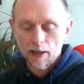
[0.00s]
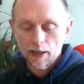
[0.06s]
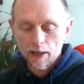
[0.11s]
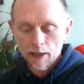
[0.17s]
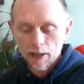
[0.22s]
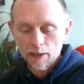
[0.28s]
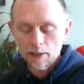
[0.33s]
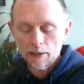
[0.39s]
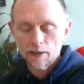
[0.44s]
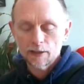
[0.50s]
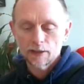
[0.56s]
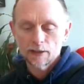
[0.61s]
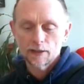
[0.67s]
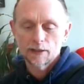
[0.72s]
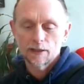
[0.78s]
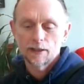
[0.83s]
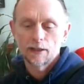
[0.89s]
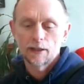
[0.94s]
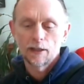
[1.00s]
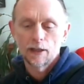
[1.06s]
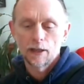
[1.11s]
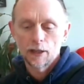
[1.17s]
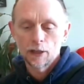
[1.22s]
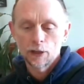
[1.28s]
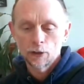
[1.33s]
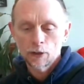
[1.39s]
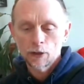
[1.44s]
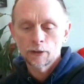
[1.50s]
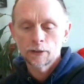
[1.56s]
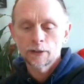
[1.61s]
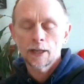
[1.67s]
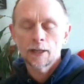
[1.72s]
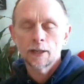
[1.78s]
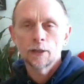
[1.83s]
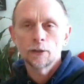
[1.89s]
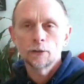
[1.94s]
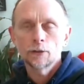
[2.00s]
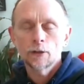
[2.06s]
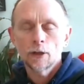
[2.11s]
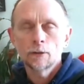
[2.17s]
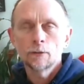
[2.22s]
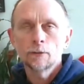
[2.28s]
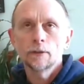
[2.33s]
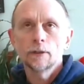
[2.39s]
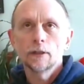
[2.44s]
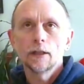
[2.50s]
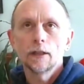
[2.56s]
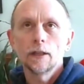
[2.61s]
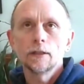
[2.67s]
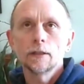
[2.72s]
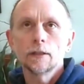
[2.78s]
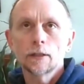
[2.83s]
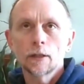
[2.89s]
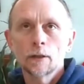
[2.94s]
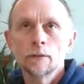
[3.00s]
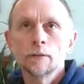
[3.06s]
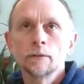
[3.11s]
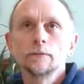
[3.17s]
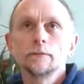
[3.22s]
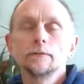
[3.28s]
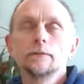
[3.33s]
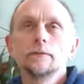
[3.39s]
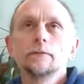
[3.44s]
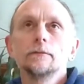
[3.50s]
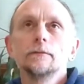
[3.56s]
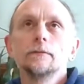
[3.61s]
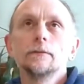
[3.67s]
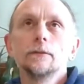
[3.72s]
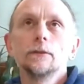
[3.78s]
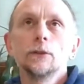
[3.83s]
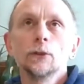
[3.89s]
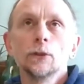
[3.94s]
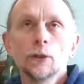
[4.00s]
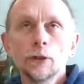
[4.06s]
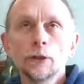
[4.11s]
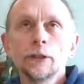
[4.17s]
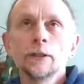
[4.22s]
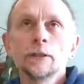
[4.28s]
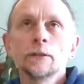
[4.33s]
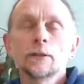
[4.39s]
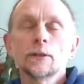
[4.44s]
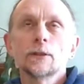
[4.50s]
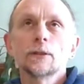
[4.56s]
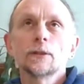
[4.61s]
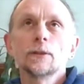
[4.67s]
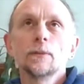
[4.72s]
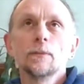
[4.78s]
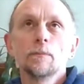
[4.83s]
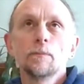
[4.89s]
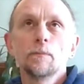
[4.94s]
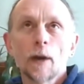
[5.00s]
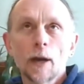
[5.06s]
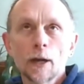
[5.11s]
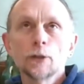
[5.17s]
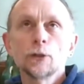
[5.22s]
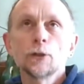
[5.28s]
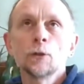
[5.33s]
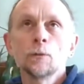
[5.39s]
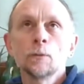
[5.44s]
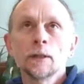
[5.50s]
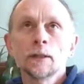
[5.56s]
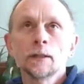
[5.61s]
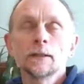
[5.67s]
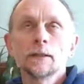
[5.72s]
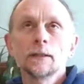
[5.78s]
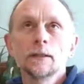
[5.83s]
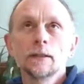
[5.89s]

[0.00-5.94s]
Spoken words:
is in your content, and don't insult your audience by assuming